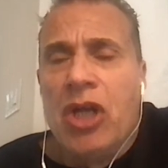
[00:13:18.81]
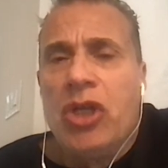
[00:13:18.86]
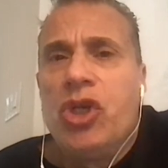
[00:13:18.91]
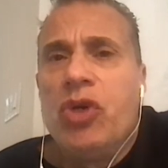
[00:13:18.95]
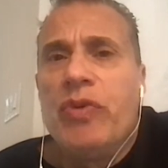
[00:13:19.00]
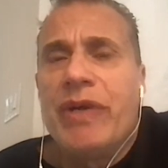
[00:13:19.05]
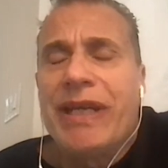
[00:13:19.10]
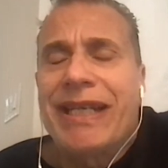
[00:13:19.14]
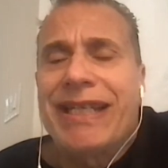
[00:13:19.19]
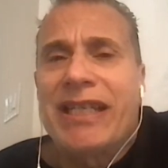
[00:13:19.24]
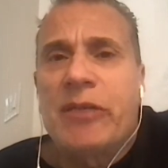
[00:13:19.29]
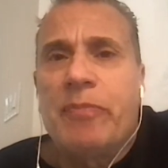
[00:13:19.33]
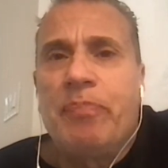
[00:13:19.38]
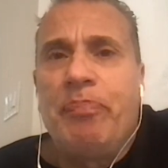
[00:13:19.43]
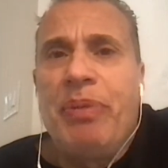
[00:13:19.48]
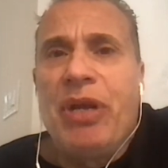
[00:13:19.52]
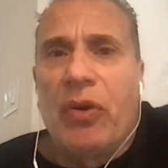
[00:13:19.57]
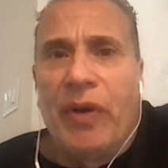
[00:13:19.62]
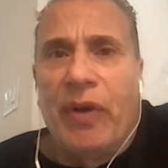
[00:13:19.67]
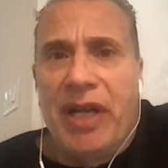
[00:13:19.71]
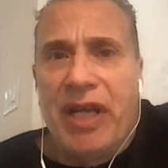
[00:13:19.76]
to
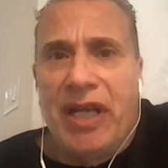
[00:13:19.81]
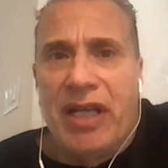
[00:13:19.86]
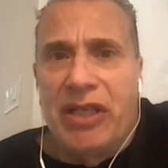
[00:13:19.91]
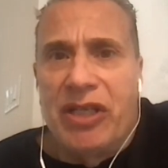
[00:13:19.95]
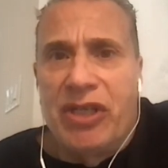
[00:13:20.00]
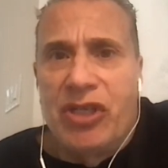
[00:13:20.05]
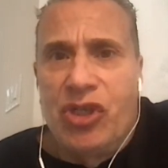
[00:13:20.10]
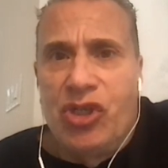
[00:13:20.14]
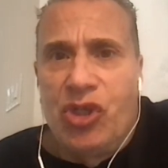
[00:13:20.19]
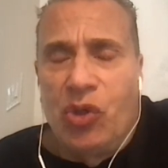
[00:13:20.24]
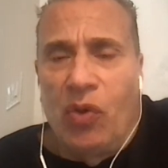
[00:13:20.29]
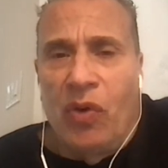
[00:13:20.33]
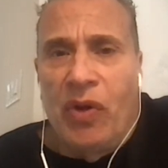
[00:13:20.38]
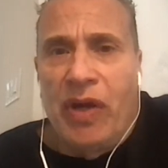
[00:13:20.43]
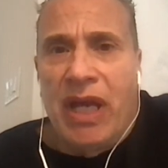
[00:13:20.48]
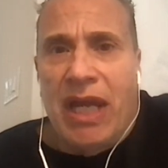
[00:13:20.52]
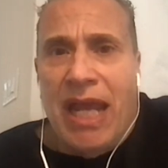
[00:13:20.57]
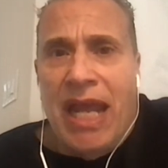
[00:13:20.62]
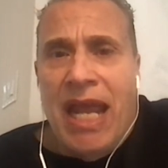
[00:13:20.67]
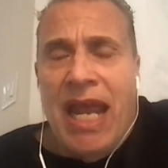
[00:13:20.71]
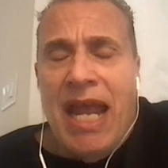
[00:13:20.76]
experience
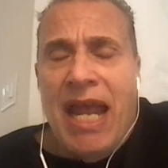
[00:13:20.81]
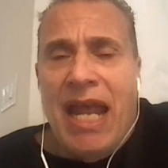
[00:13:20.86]
joy.